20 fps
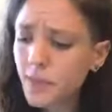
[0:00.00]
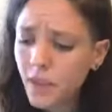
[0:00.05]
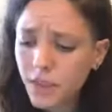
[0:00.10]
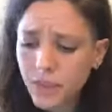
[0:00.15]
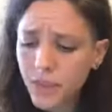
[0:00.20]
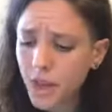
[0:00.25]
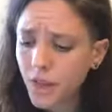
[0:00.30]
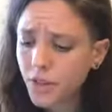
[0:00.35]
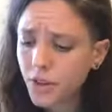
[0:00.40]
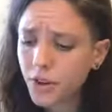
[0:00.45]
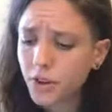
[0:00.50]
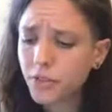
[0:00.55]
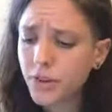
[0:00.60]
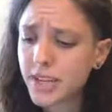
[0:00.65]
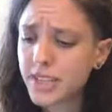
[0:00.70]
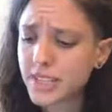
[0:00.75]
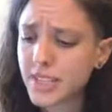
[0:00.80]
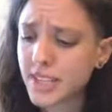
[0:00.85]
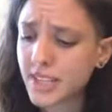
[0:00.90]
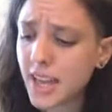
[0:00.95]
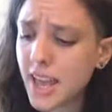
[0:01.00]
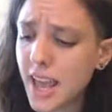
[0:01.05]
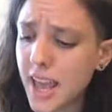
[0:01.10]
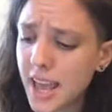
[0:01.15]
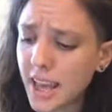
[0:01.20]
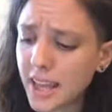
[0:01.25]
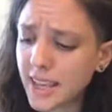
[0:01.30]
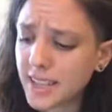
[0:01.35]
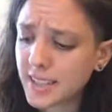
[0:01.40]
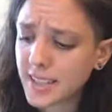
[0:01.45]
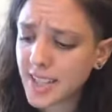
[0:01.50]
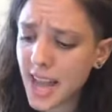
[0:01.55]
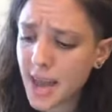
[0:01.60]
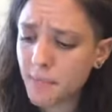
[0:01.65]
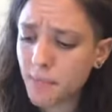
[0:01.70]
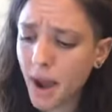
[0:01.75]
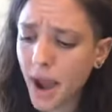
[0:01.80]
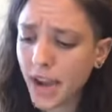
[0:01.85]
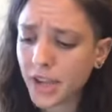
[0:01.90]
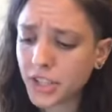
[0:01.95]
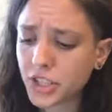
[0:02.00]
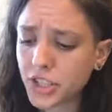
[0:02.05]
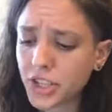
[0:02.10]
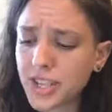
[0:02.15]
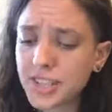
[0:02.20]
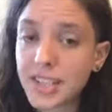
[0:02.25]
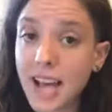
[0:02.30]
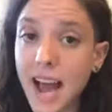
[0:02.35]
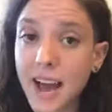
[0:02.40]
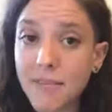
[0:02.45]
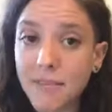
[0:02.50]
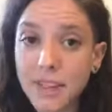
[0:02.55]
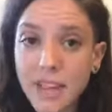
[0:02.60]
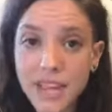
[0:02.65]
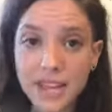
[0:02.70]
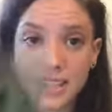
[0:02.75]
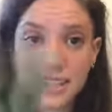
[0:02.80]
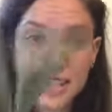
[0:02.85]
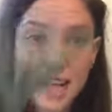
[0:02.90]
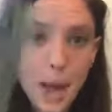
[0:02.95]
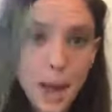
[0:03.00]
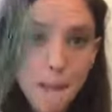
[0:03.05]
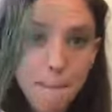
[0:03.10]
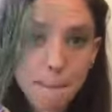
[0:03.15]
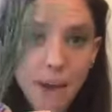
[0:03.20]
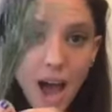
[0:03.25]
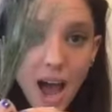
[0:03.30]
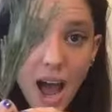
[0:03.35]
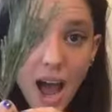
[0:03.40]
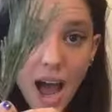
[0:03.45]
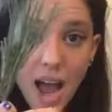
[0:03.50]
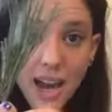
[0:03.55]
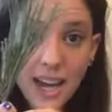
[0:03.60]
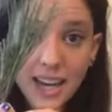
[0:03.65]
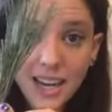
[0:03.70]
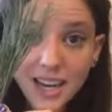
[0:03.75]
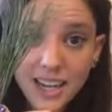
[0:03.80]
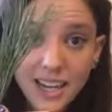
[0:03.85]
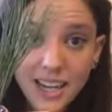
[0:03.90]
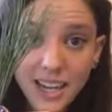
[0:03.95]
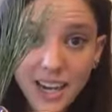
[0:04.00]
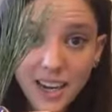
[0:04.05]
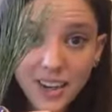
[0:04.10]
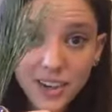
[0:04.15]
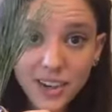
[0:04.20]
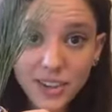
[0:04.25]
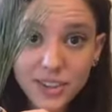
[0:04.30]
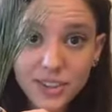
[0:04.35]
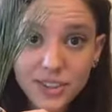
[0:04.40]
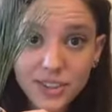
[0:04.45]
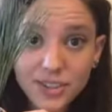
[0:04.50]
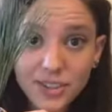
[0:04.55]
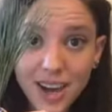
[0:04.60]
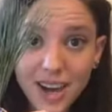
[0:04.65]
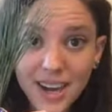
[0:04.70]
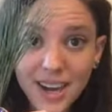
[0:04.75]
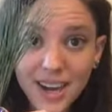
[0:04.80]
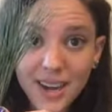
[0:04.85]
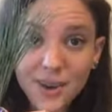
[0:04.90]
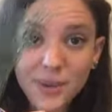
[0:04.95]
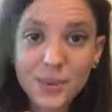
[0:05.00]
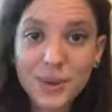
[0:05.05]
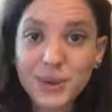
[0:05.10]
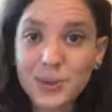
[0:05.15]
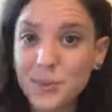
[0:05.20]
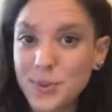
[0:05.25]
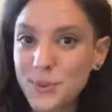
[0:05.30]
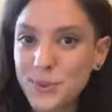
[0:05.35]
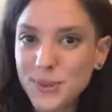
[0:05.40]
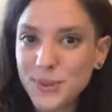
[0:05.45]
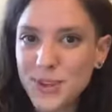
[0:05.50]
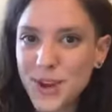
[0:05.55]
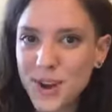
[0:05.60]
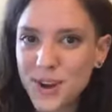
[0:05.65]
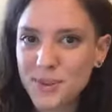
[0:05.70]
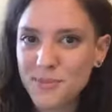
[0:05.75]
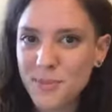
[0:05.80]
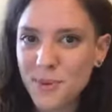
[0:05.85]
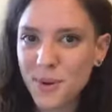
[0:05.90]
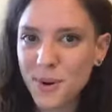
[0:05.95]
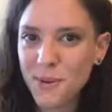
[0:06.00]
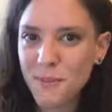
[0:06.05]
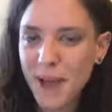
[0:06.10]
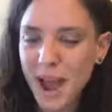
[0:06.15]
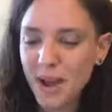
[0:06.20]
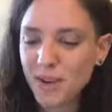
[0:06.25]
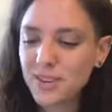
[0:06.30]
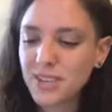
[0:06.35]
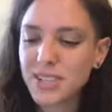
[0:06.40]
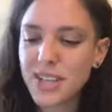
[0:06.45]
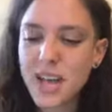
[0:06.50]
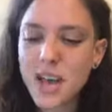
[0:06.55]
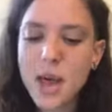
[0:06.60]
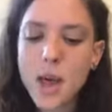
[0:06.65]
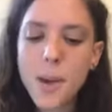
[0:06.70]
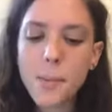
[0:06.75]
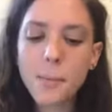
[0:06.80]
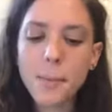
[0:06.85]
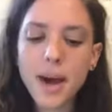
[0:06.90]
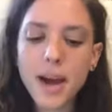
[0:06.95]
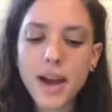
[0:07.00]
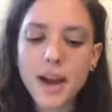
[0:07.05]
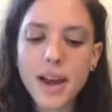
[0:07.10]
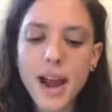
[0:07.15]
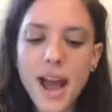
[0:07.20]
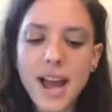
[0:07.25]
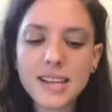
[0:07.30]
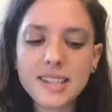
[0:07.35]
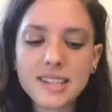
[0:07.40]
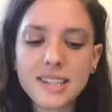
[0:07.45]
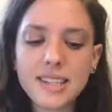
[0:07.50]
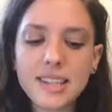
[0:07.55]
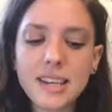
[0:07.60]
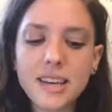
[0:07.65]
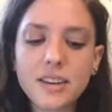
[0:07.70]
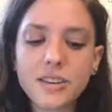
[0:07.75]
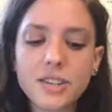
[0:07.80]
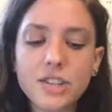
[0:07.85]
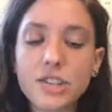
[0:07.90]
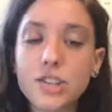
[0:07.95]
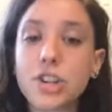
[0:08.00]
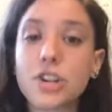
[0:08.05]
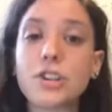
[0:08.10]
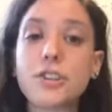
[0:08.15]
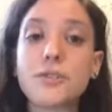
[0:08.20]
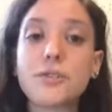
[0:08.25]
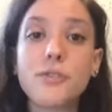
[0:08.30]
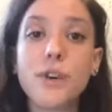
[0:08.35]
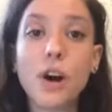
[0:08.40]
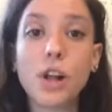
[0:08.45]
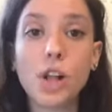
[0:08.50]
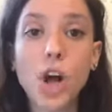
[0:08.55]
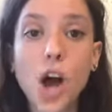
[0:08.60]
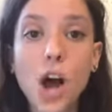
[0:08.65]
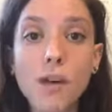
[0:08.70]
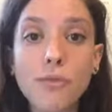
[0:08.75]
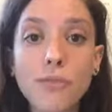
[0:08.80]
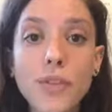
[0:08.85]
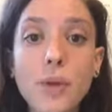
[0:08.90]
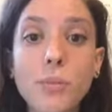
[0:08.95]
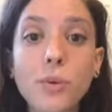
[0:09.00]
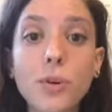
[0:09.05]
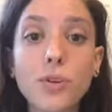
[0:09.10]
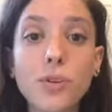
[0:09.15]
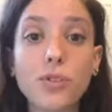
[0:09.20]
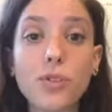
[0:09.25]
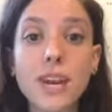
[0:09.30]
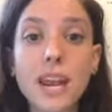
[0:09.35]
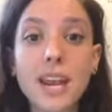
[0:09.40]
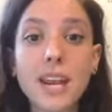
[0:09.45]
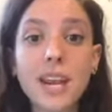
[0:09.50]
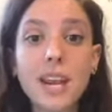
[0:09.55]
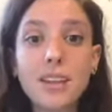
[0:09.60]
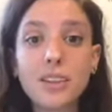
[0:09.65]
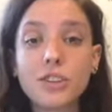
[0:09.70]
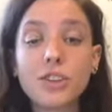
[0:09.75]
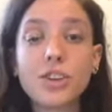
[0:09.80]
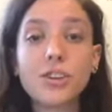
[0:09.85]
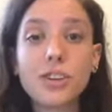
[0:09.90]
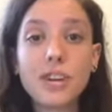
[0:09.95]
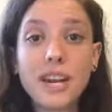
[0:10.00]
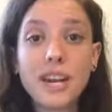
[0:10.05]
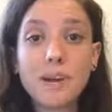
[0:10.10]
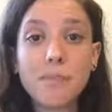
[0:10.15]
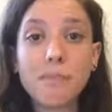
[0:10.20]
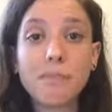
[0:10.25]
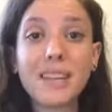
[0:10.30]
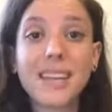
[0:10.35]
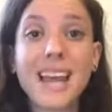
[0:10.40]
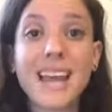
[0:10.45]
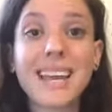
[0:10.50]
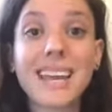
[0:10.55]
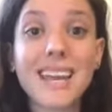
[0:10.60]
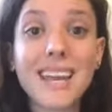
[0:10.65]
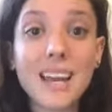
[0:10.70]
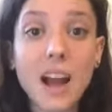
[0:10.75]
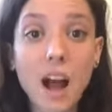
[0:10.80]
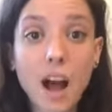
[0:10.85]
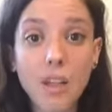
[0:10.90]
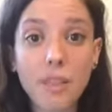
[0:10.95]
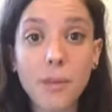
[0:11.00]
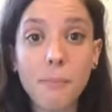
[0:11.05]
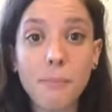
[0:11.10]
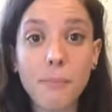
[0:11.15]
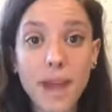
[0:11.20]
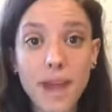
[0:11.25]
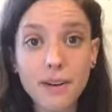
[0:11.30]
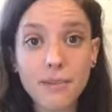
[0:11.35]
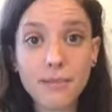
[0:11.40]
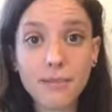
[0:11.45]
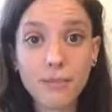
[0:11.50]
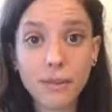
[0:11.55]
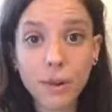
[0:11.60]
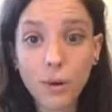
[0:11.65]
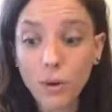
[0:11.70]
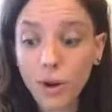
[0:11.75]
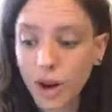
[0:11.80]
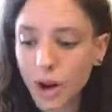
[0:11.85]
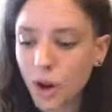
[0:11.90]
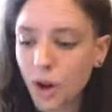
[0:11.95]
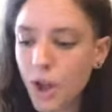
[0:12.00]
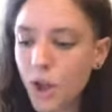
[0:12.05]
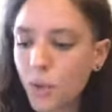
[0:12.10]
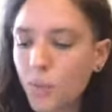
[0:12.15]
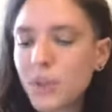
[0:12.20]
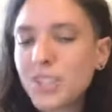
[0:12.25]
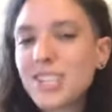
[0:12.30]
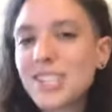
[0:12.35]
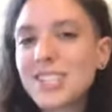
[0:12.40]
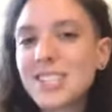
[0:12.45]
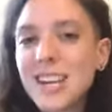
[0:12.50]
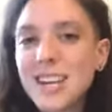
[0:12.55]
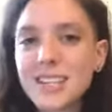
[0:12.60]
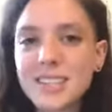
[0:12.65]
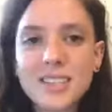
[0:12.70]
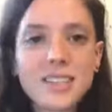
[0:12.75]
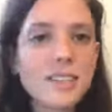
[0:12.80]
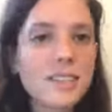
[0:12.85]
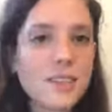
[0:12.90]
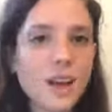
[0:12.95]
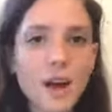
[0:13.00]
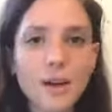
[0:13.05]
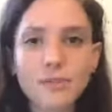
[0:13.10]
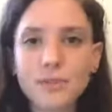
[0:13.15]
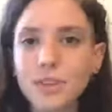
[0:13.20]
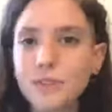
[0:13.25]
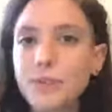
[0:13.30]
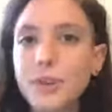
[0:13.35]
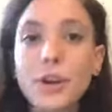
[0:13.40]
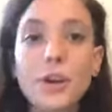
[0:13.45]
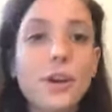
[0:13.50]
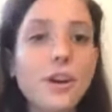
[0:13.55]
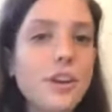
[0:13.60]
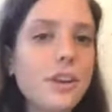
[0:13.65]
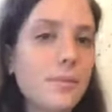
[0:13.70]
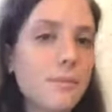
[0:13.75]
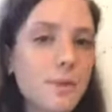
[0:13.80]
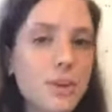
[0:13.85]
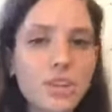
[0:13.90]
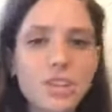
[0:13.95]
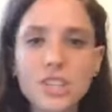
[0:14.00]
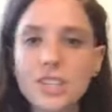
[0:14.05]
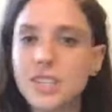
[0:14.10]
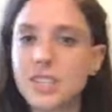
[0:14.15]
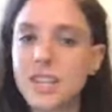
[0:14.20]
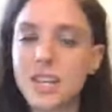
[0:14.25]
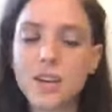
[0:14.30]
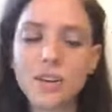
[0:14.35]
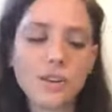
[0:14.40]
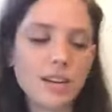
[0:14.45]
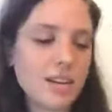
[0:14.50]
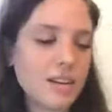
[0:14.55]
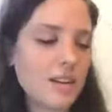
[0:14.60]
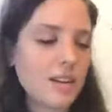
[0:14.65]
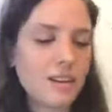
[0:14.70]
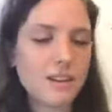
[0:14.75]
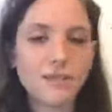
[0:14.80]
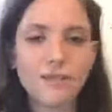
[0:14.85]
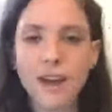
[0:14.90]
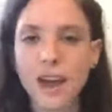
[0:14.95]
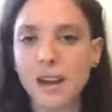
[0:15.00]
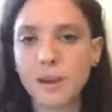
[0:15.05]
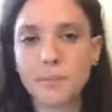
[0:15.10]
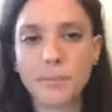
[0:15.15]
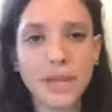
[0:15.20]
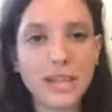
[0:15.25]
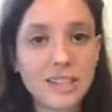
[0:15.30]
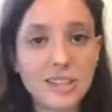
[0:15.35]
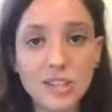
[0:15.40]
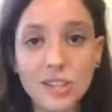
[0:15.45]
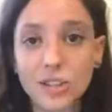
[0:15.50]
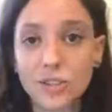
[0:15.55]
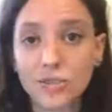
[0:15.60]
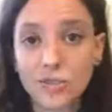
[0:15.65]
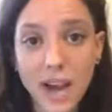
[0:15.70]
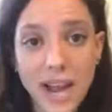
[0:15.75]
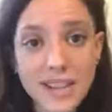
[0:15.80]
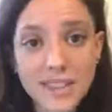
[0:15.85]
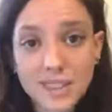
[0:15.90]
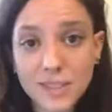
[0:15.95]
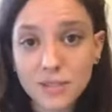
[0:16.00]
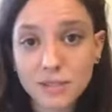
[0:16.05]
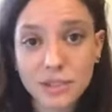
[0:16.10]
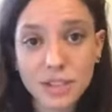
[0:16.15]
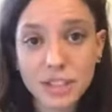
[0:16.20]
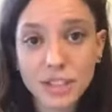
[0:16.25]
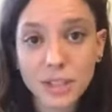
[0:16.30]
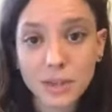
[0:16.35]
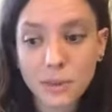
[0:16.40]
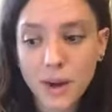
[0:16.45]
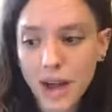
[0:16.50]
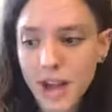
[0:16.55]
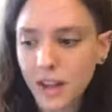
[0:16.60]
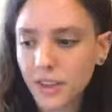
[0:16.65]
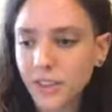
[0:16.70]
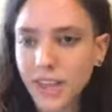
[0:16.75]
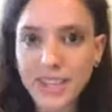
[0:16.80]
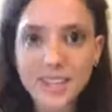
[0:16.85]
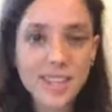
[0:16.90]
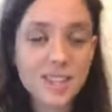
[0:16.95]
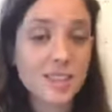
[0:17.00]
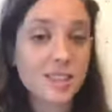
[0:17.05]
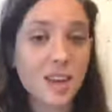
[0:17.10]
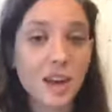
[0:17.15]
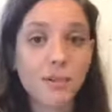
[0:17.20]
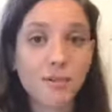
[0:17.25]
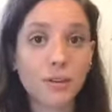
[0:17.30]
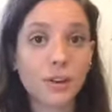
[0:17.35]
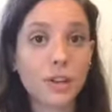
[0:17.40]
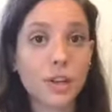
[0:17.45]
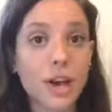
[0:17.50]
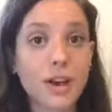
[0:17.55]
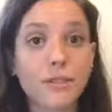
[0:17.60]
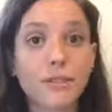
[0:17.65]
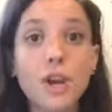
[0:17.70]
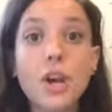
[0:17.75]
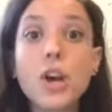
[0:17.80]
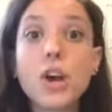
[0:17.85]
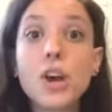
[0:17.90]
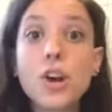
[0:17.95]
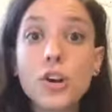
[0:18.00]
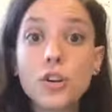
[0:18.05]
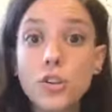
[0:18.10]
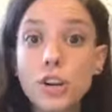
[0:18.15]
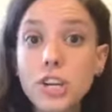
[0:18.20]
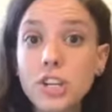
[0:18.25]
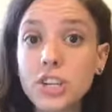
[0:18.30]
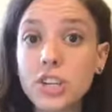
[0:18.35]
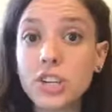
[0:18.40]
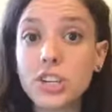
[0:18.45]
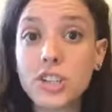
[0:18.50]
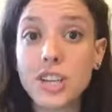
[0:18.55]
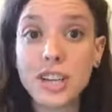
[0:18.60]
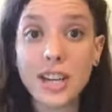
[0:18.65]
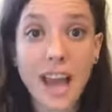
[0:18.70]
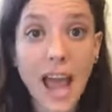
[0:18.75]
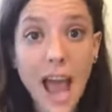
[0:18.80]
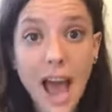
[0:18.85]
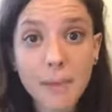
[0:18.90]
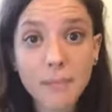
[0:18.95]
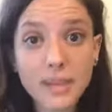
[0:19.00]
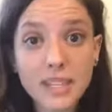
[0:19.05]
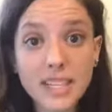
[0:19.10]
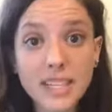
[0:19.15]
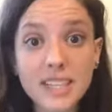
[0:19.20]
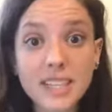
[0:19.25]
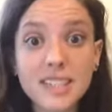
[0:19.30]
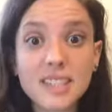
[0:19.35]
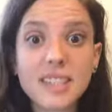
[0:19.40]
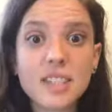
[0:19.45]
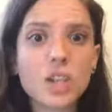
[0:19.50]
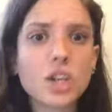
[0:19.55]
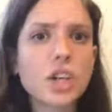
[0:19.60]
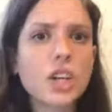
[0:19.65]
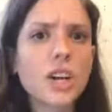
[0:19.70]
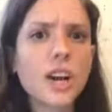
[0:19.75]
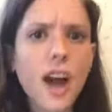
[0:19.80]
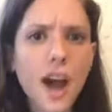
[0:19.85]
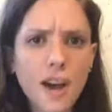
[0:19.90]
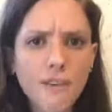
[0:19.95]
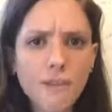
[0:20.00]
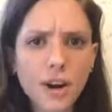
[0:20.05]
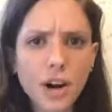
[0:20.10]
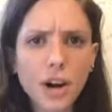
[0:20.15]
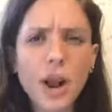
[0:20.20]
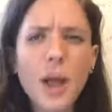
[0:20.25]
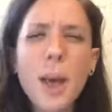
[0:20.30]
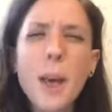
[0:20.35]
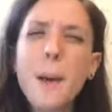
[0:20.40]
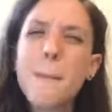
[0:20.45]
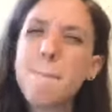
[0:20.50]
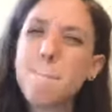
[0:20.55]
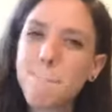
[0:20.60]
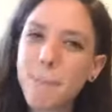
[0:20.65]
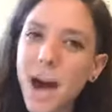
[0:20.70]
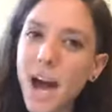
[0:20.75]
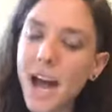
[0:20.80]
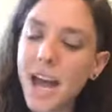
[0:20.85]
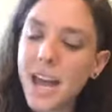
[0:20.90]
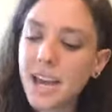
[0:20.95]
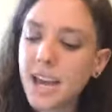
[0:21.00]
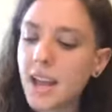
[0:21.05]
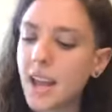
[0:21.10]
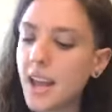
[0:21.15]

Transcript: The other reason is that pine trees have these pine needles right here, which we will talk more about. But as the needles start to fall off, they will create, create a blanket on the bed floor, which is nice and soft if you're in an emergency and you need to find a place to rest for a little while, nice and soft for a lot of creatures and inhabitants, good cover, but